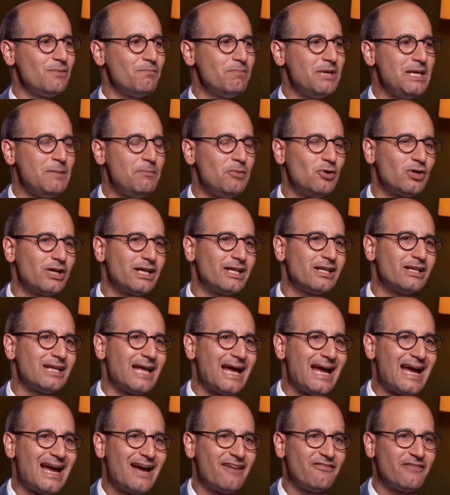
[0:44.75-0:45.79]
people can
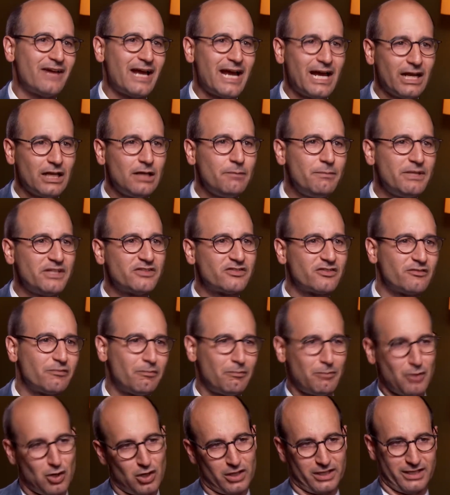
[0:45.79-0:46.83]
have elements
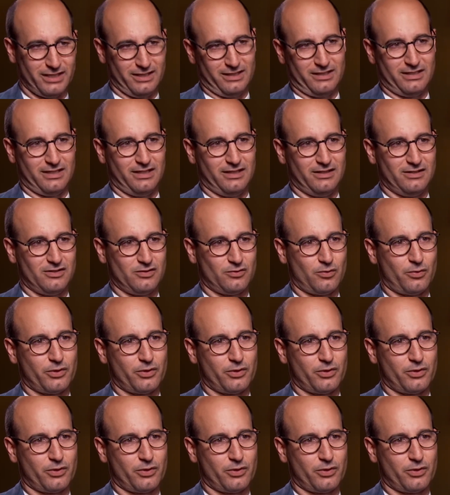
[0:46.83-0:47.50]
of Parkinson's,